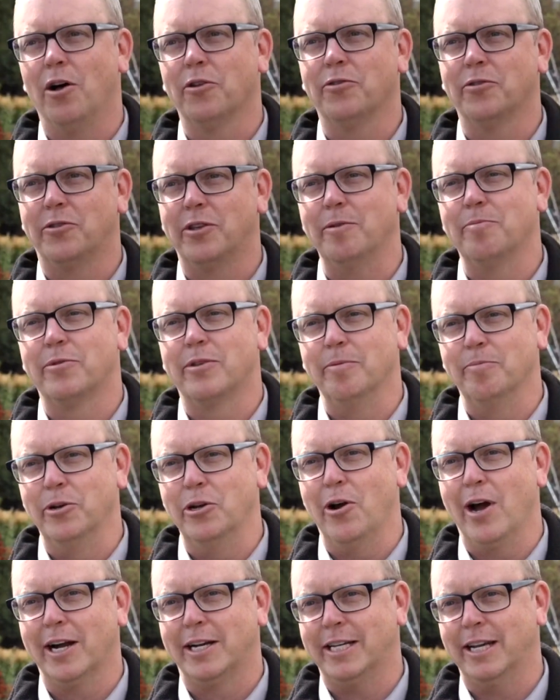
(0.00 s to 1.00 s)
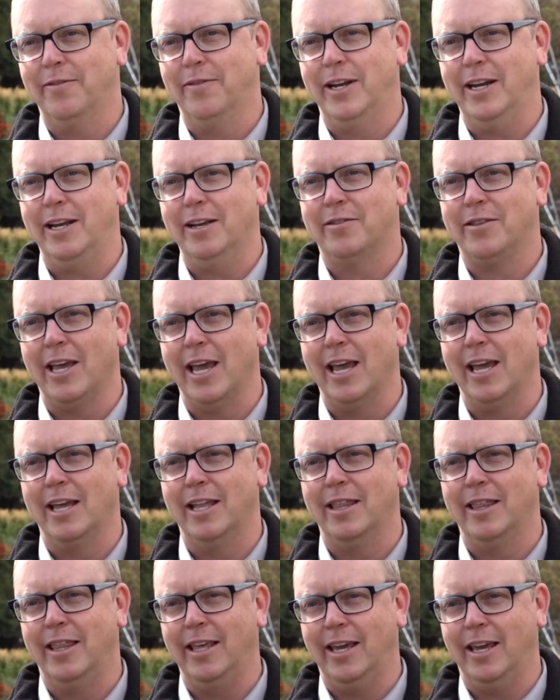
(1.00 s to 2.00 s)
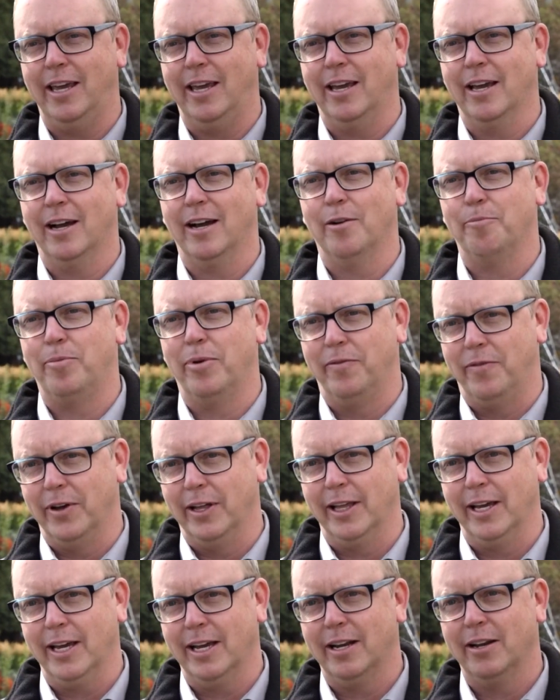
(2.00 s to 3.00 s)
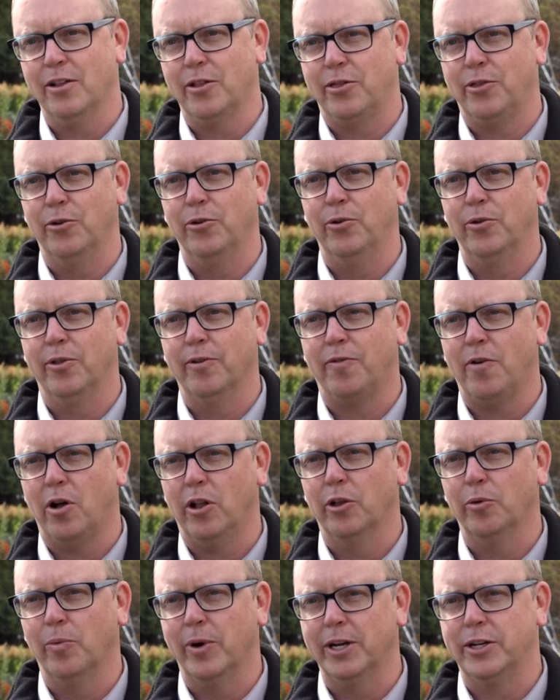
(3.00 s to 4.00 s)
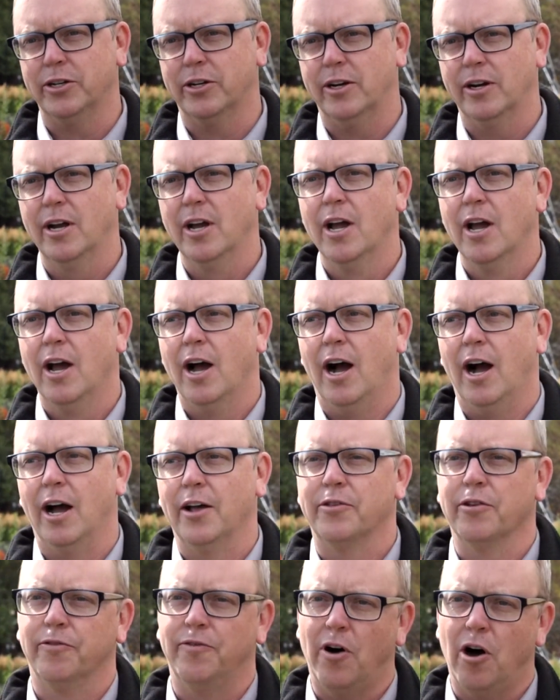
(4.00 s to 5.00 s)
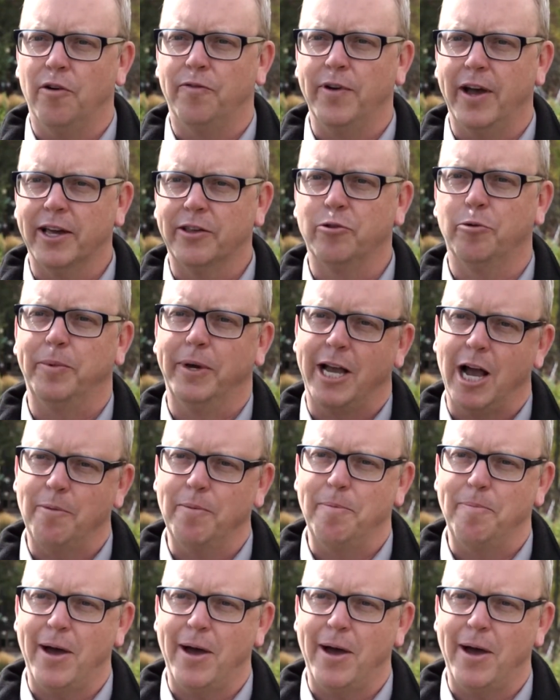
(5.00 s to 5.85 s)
also see some new activities in the uh, pavilion through the fall and winter. Uh, so Fall Fest will be coming